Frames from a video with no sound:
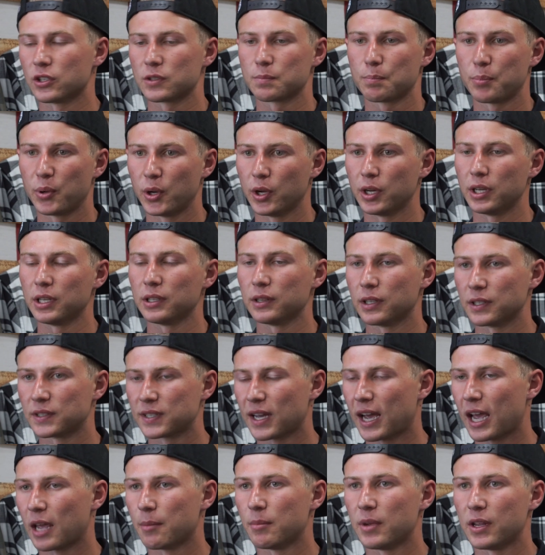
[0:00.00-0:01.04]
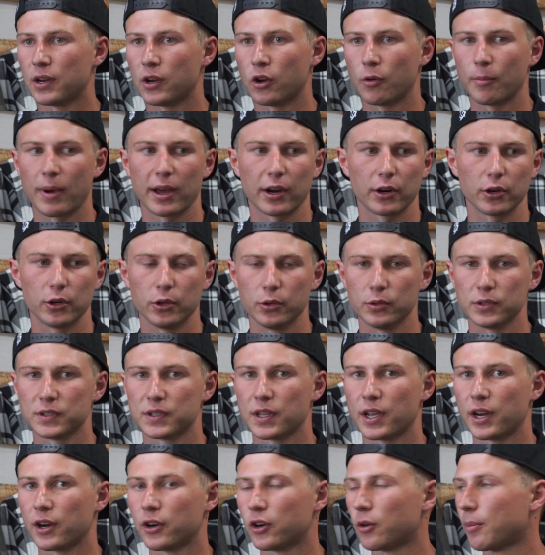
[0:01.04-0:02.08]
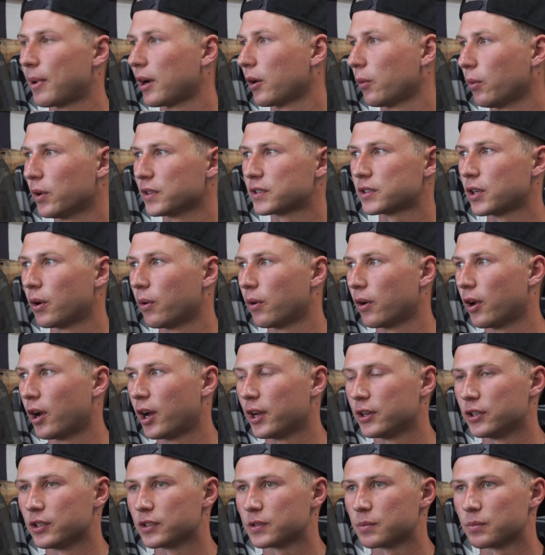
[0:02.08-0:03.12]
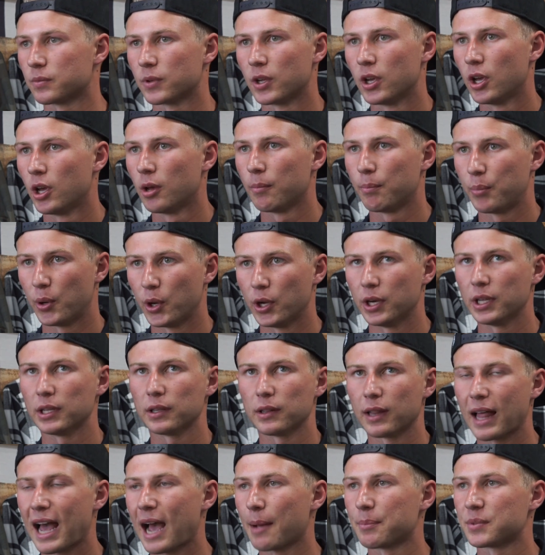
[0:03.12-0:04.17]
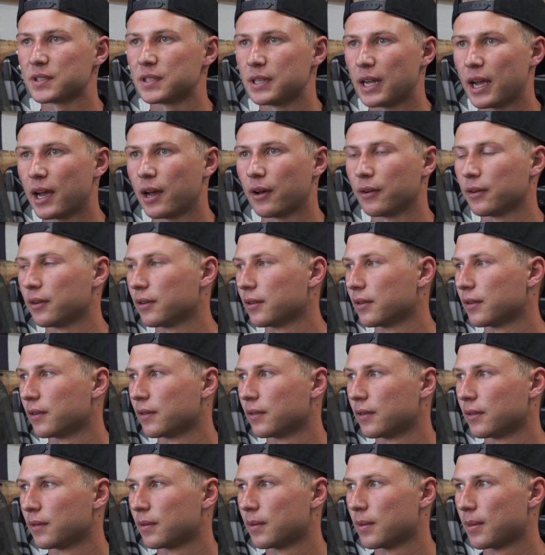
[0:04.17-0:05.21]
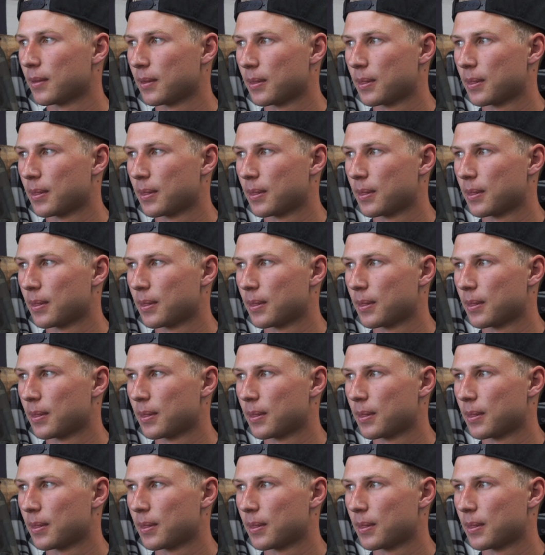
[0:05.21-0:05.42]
just putting the time in, no matter who's there, no matter what's going on, just putting laps down. Yeah.